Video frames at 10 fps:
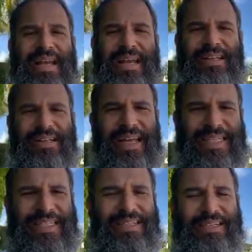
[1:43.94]
And the
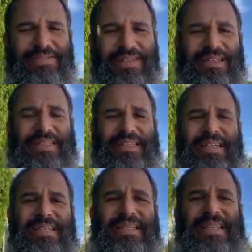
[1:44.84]
lesson of this
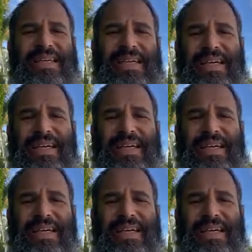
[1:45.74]
is